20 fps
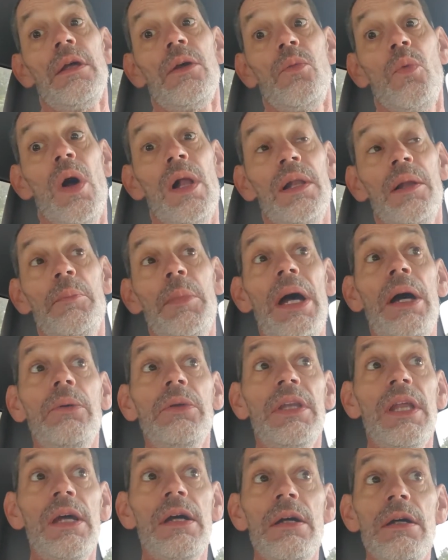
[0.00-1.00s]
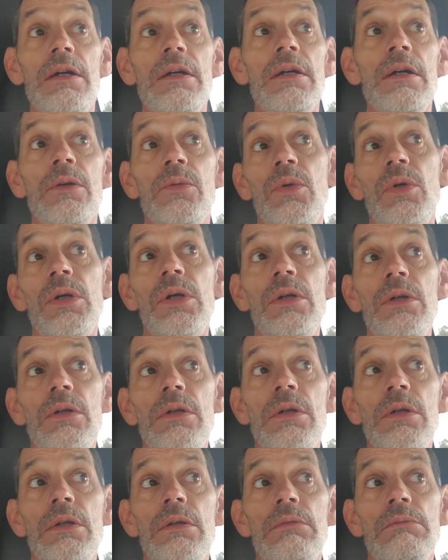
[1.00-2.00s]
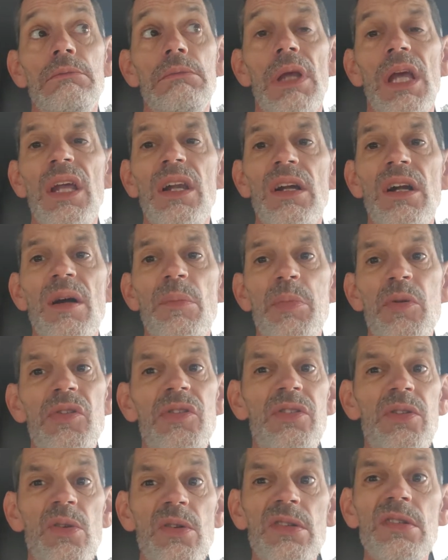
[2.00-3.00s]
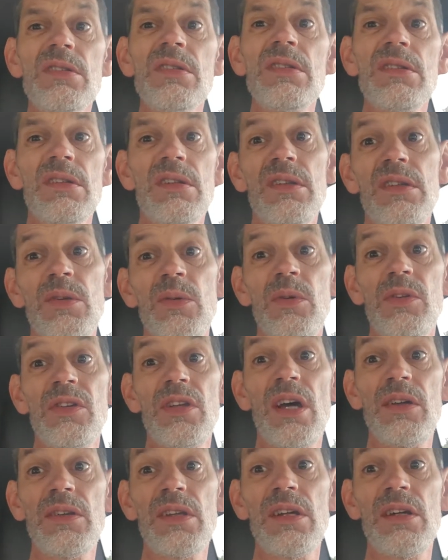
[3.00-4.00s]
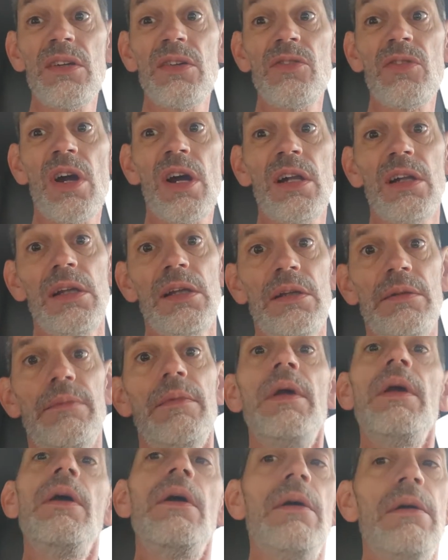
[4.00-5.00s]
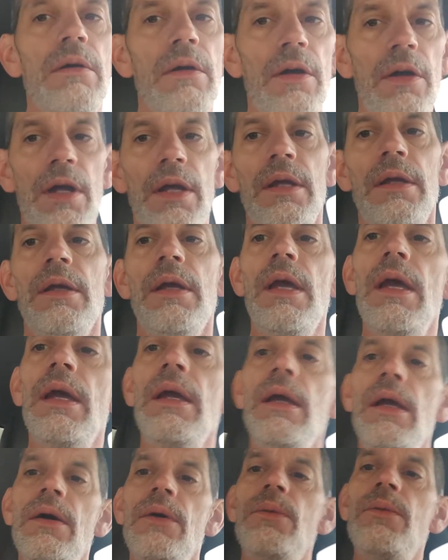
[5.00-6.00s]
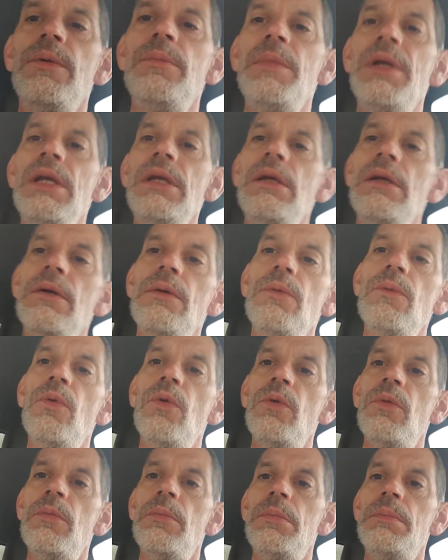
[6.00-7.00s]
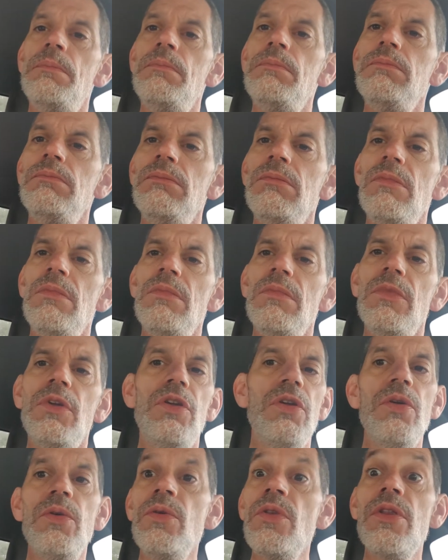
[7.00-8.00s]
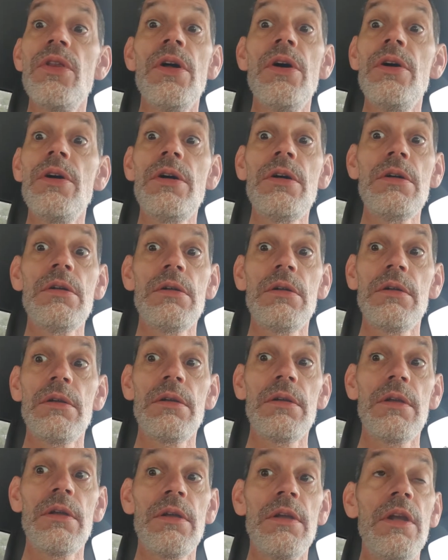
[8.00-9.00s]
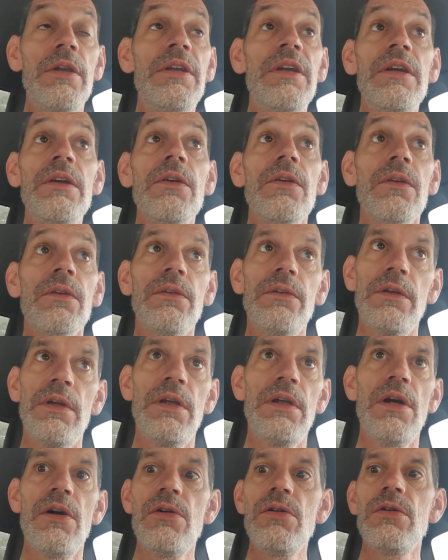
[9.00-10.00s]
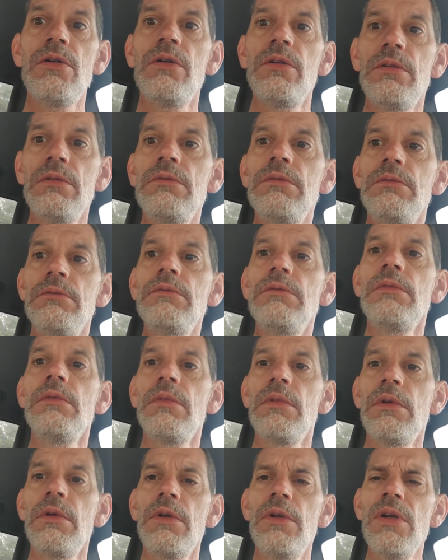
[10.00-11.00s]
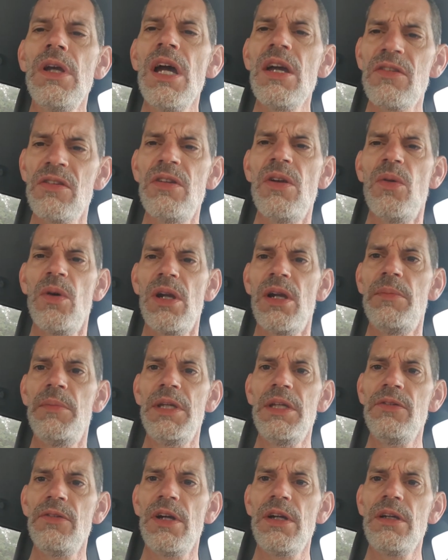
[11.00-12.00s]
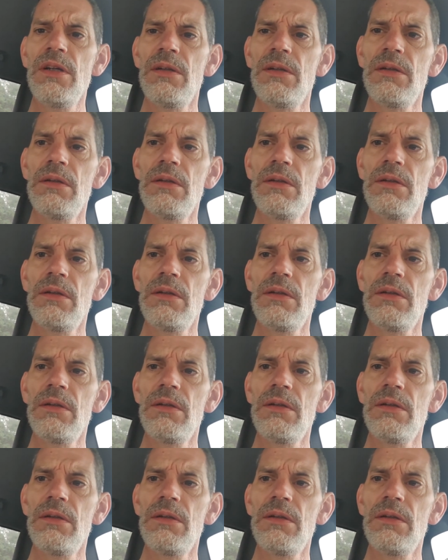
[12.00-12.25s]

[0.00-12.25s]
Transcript: while I'm out there, we'll hit a couple stores, see what's out there in Raleigh. All right, hang out with me. We'll do the the deal, you know. You guys know what I mean, right?